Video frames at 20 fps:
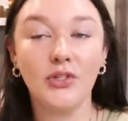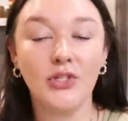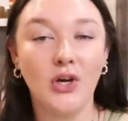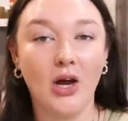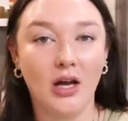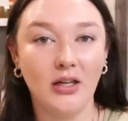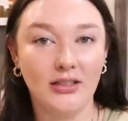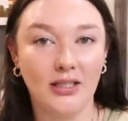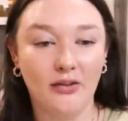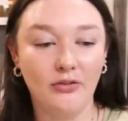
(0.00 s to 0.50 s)
So
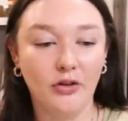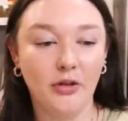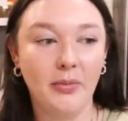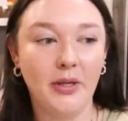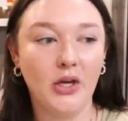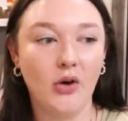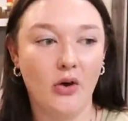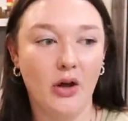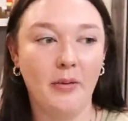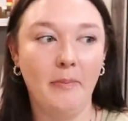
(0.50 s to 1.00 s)
I'll
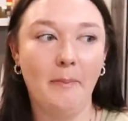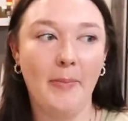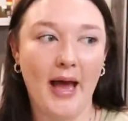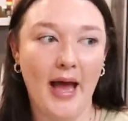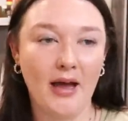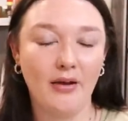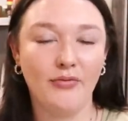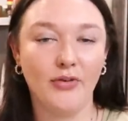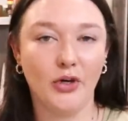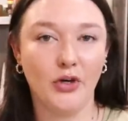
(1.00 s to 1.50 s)
definitely be going
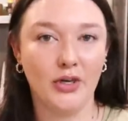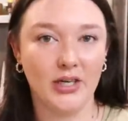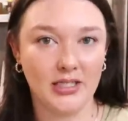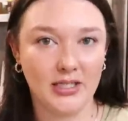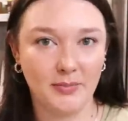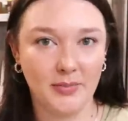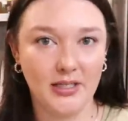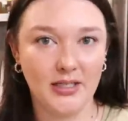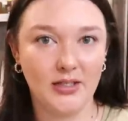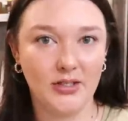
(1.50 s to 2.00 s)
back for
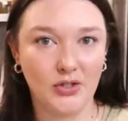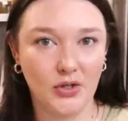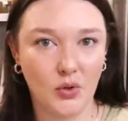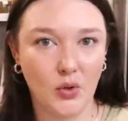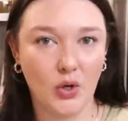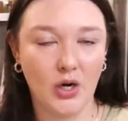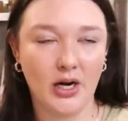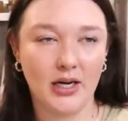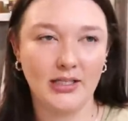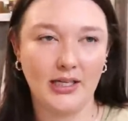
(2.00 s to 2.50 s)
Christmas
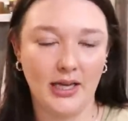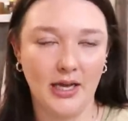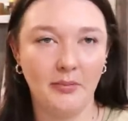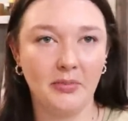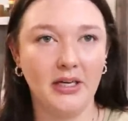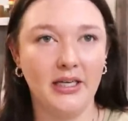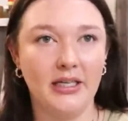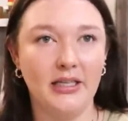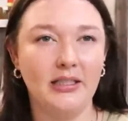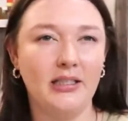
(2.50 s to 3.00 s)
decor because I
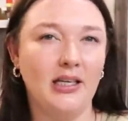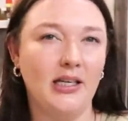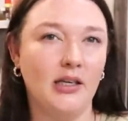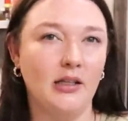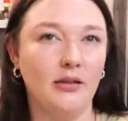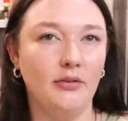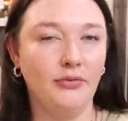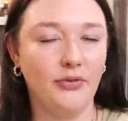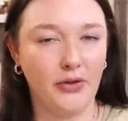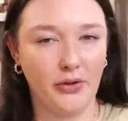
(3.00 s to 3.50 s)
am going to need
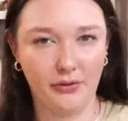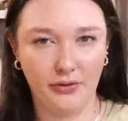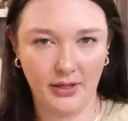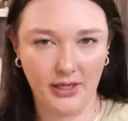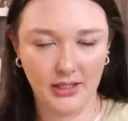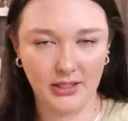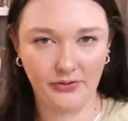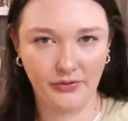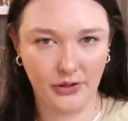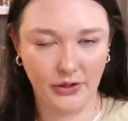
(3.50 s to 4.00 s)
a few
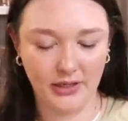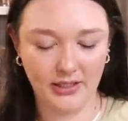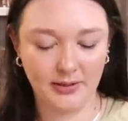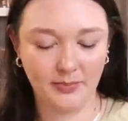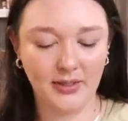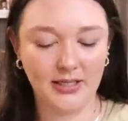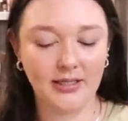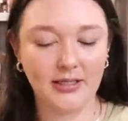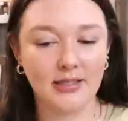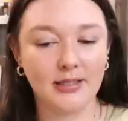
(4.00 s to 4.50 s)
things for
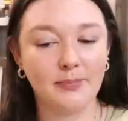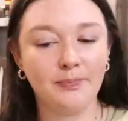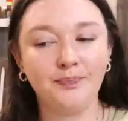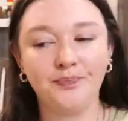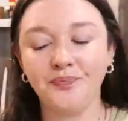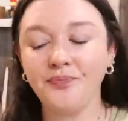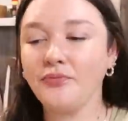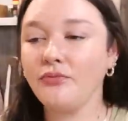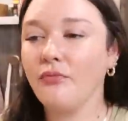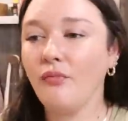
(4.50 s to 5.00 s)
Christmas.
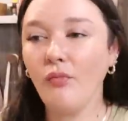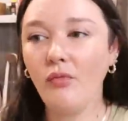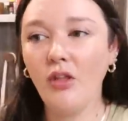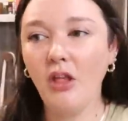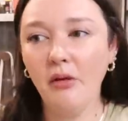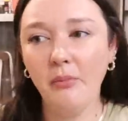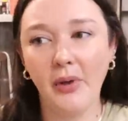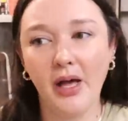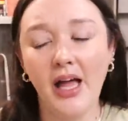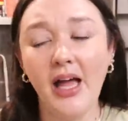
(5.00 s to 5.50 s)

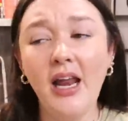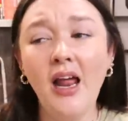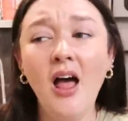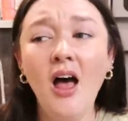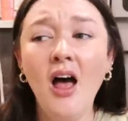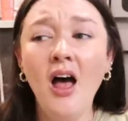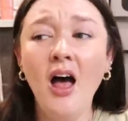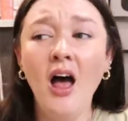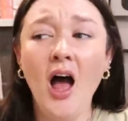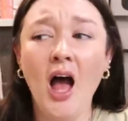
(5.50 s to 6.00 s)
But
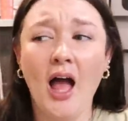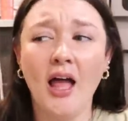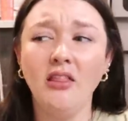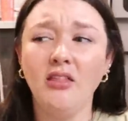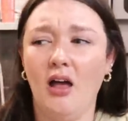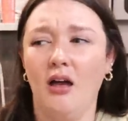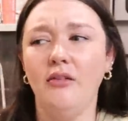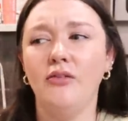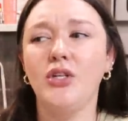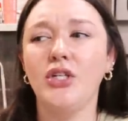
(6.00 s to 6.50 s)
I
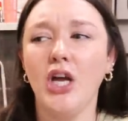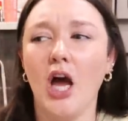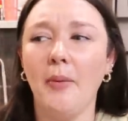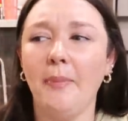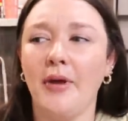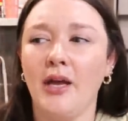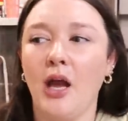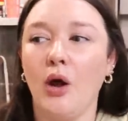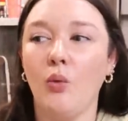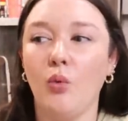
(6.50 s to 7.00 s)
love
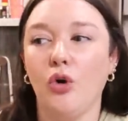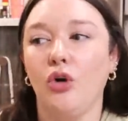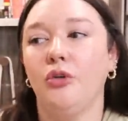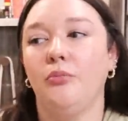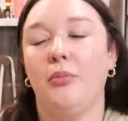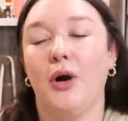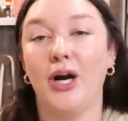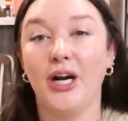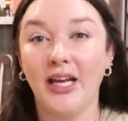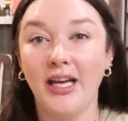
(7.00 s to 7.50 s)
shopping at
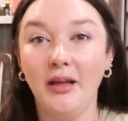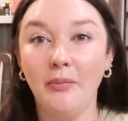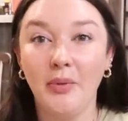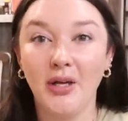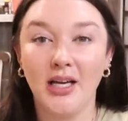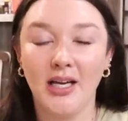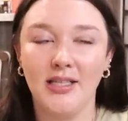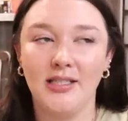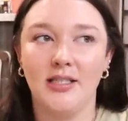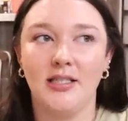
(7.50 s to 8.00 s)
World Market
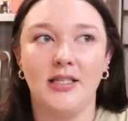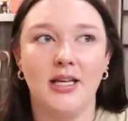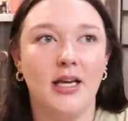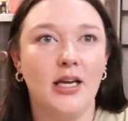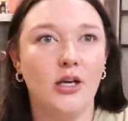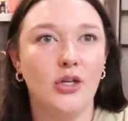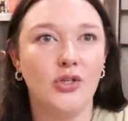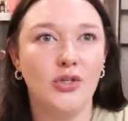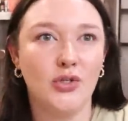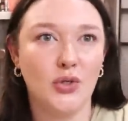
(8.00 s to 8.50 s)
because it's
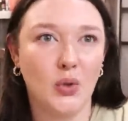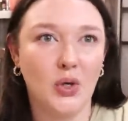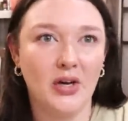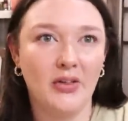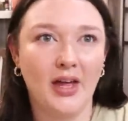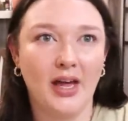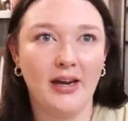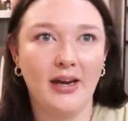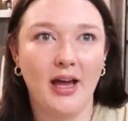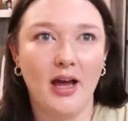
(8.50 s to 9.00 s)
like a
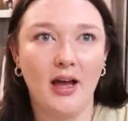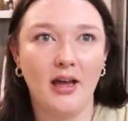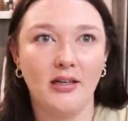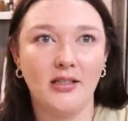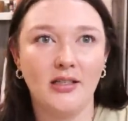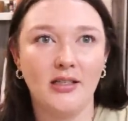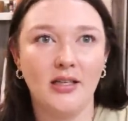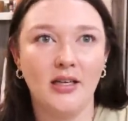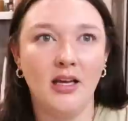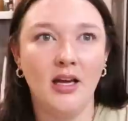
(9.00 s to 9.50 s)
store that
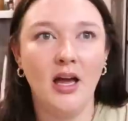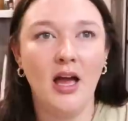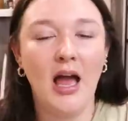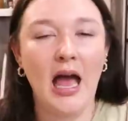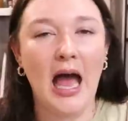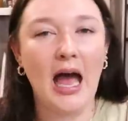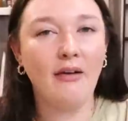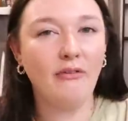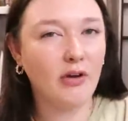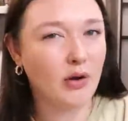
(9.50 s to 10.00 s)
not
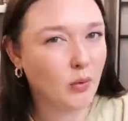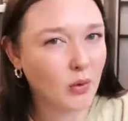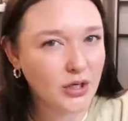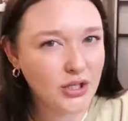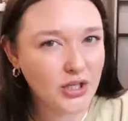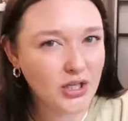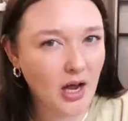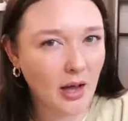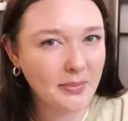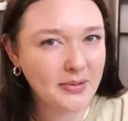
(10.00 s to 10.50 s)

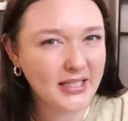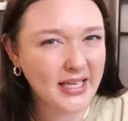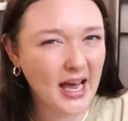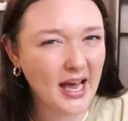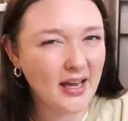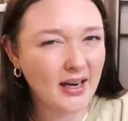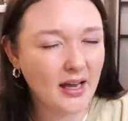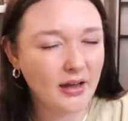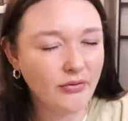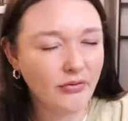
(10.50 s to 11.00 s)
everyone shops
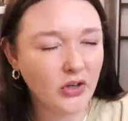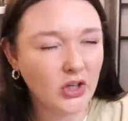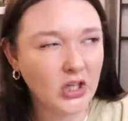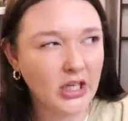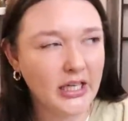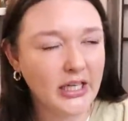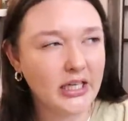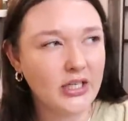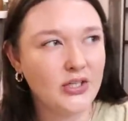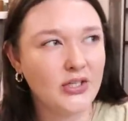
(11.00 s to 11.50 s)
at, I feel
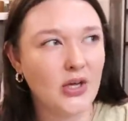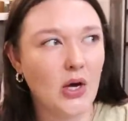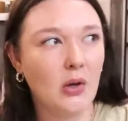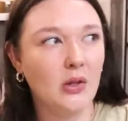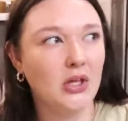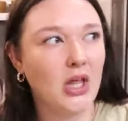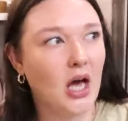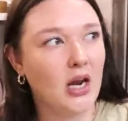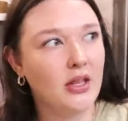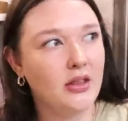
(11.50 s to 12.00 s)
like.
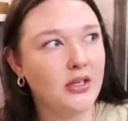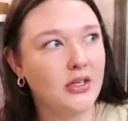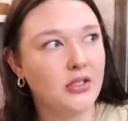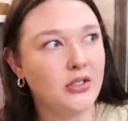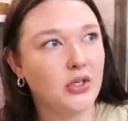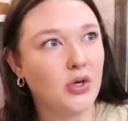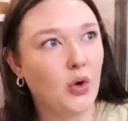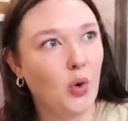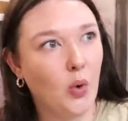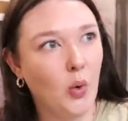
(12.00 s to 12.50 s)
So a lot of the
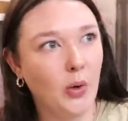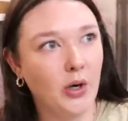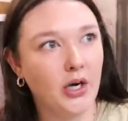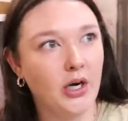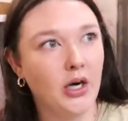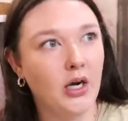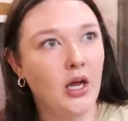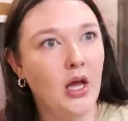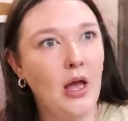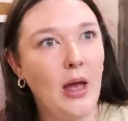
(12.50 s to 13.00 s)

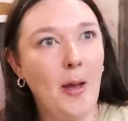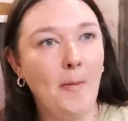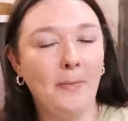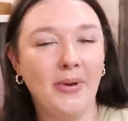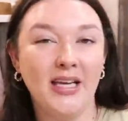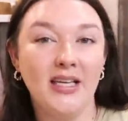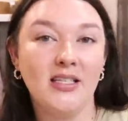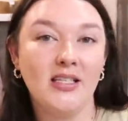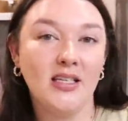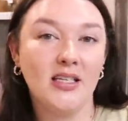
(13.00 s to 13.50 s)
decor
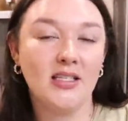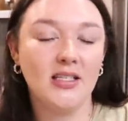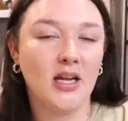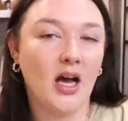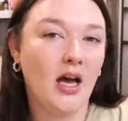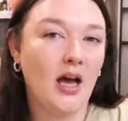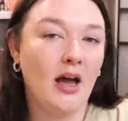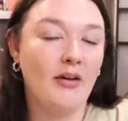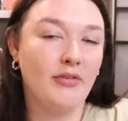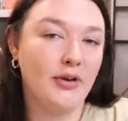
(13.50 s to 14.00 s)
pieces
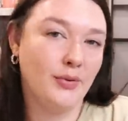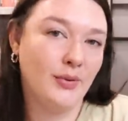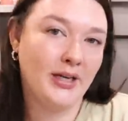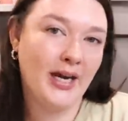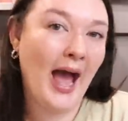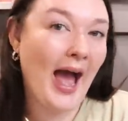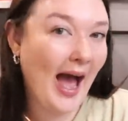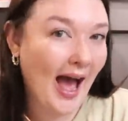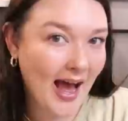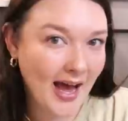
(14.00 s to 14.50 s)
not
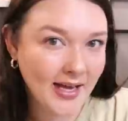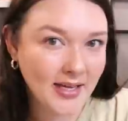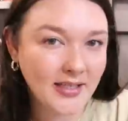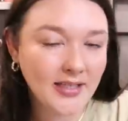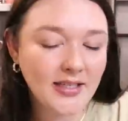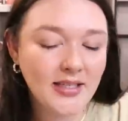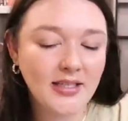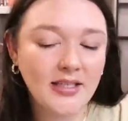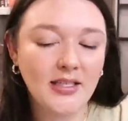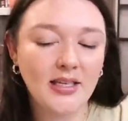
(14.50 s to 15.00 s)
everyone
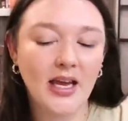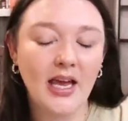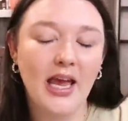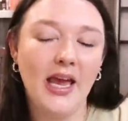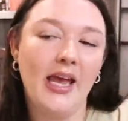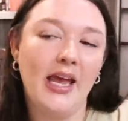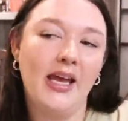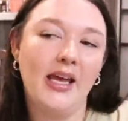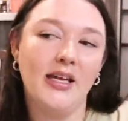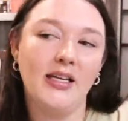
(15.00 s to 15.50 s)
has
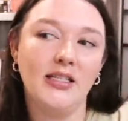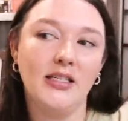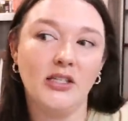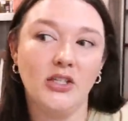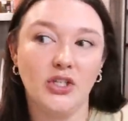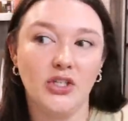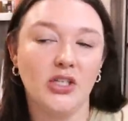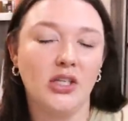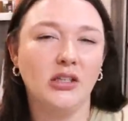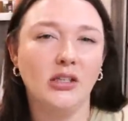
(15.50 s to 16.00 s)
and
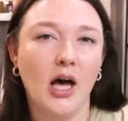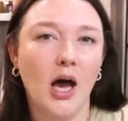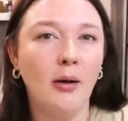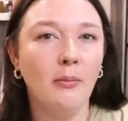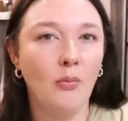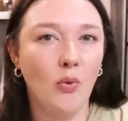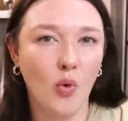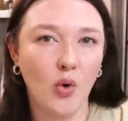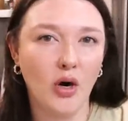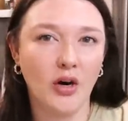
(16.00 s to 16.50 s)
there's a
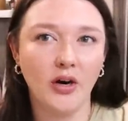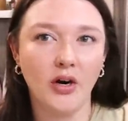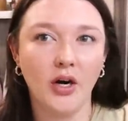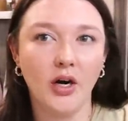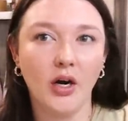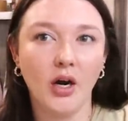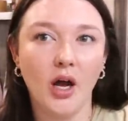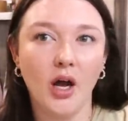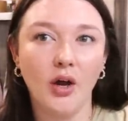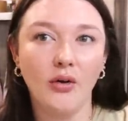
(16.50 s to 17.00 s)
lot
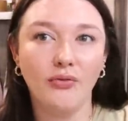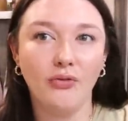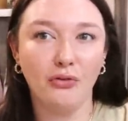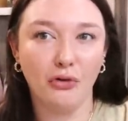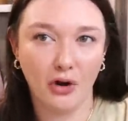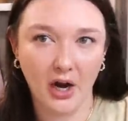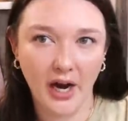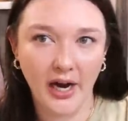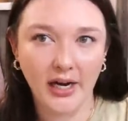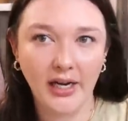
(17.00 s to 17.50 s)
more
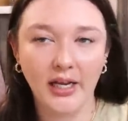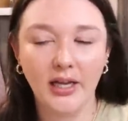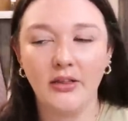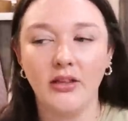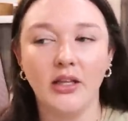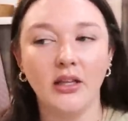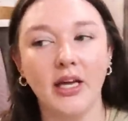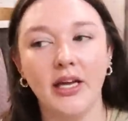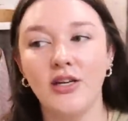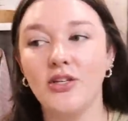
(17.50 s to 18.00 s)
variety
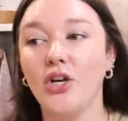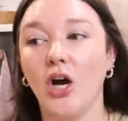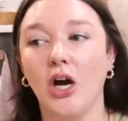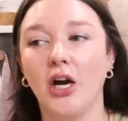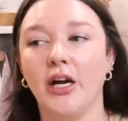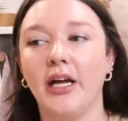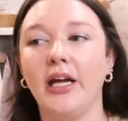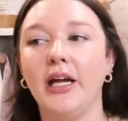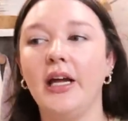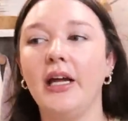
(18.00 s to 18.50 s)
than like
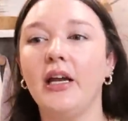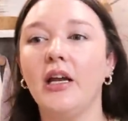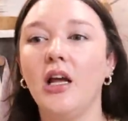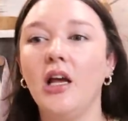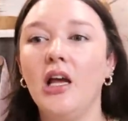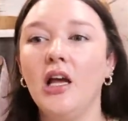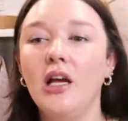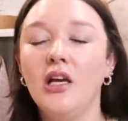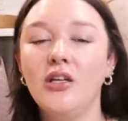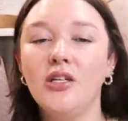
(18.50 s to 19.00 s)
Target.
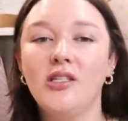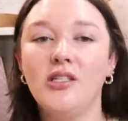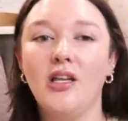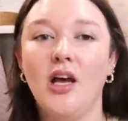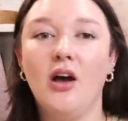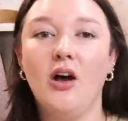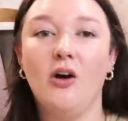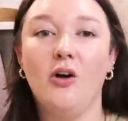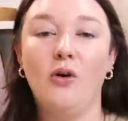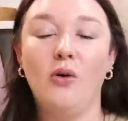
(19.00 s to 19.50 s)

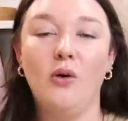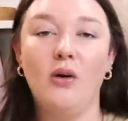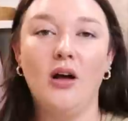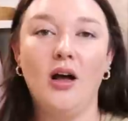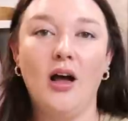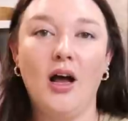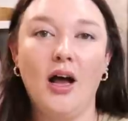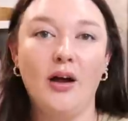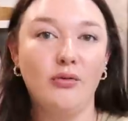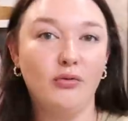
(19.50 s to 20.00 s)

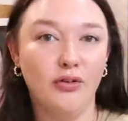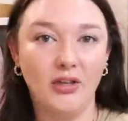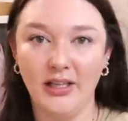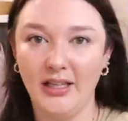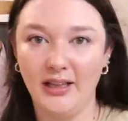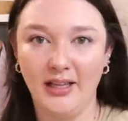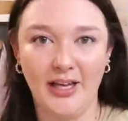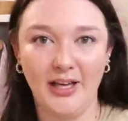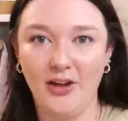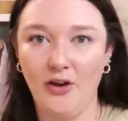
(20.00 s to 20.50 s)
So I
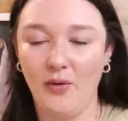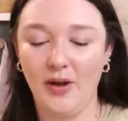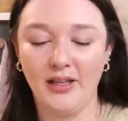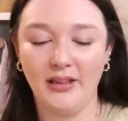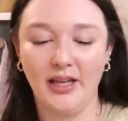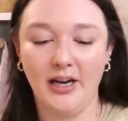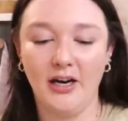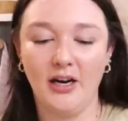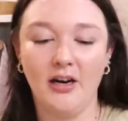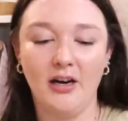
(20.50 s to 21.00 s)
really like
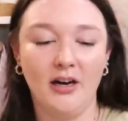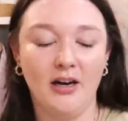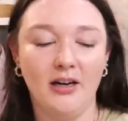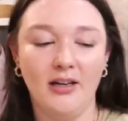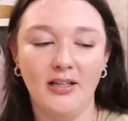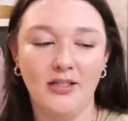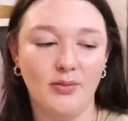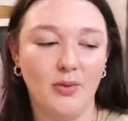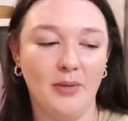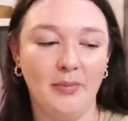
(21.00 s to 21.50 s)
going
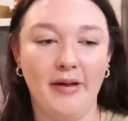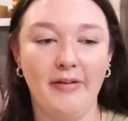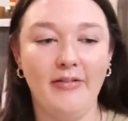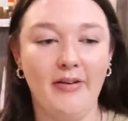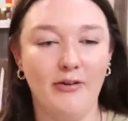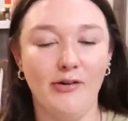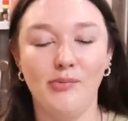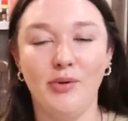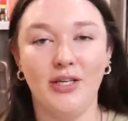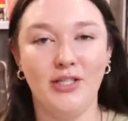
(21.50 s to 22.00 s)
there. It's one of my
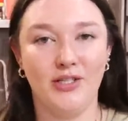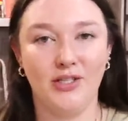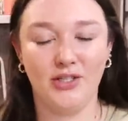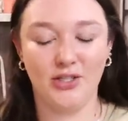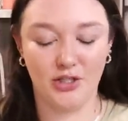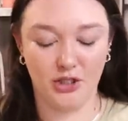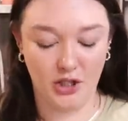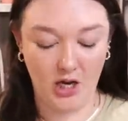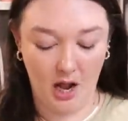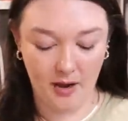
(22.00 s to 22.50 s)
favorite
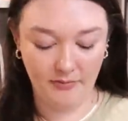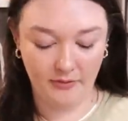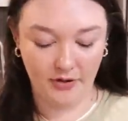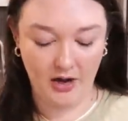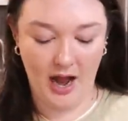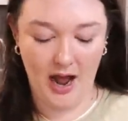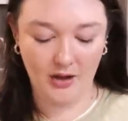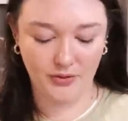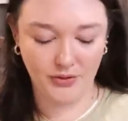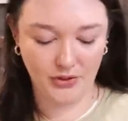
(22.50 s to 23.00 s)
places to shop
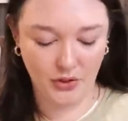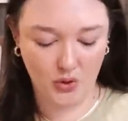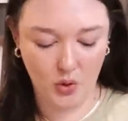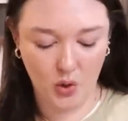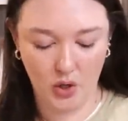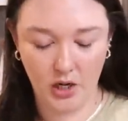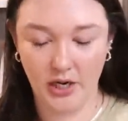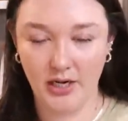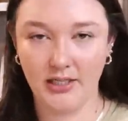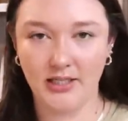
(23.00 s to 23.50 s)
for house
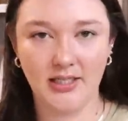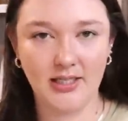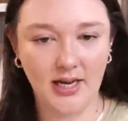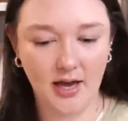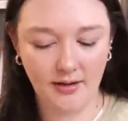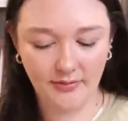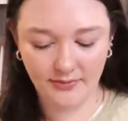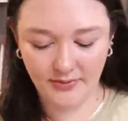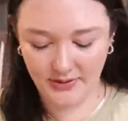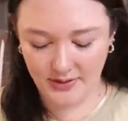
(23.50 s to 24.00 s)
decor and stuff.